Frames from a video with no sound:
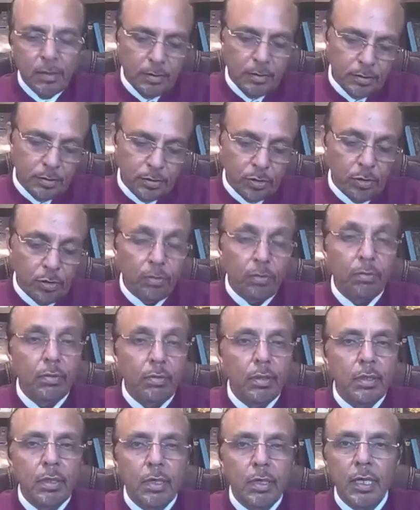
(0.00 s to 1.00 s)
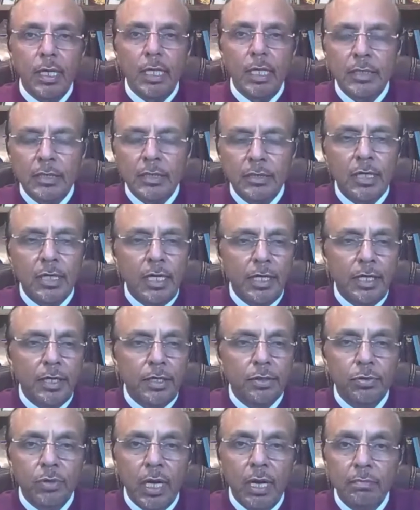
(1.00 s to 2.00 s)
So essentially,
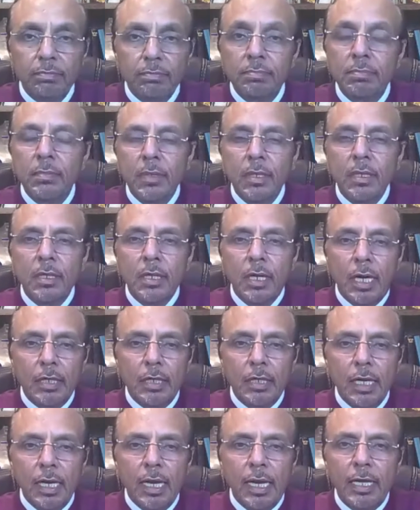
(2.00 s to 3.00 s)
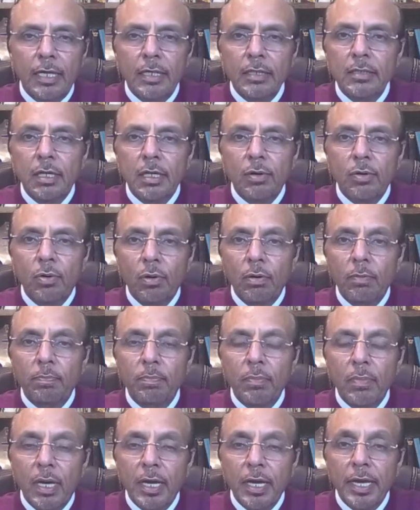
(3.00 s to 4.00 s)
you have underlined the role
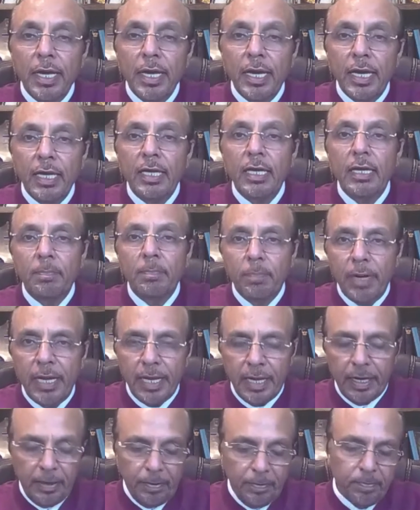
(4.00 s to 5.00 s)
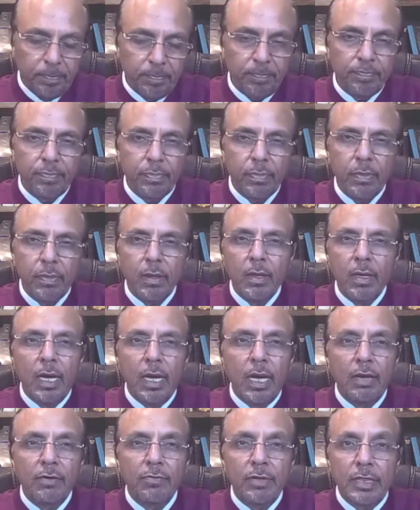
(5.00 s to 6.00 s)
AI can play.
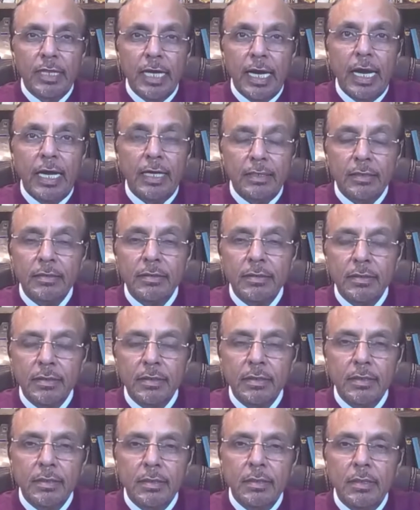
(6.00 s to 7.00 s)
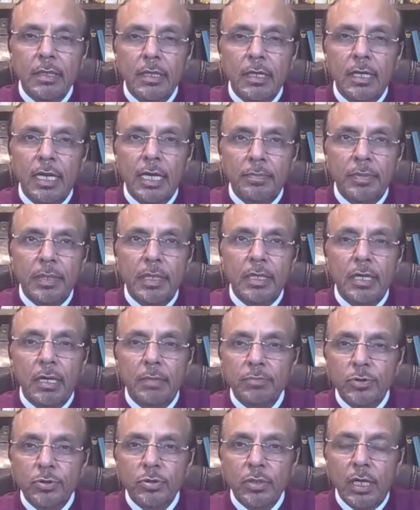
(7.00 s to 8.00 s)
And with that, let me
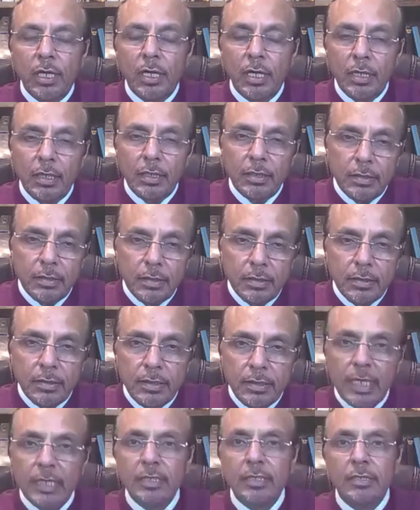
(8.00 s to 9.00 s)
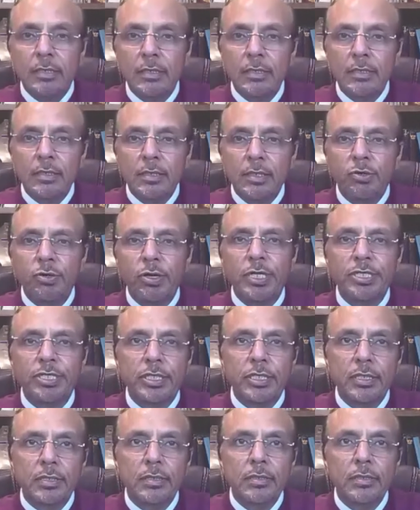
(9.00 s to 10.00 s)
come to the next
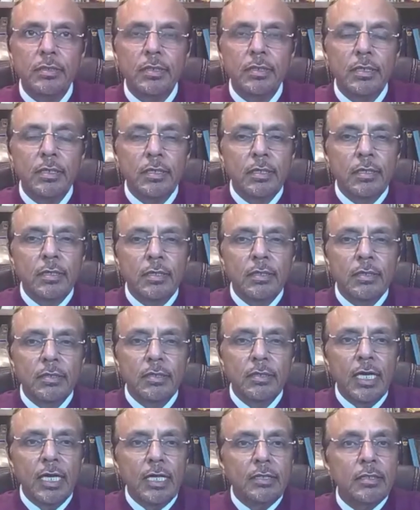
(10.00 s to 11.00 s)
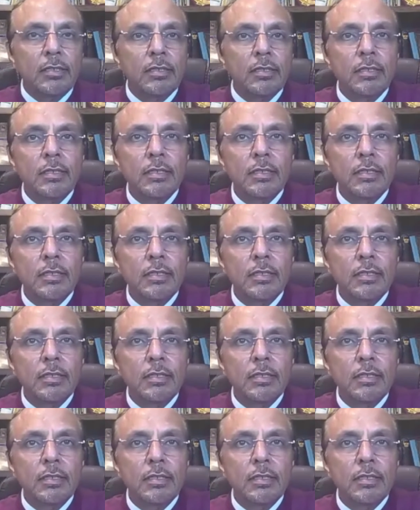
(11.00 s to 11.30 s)
question that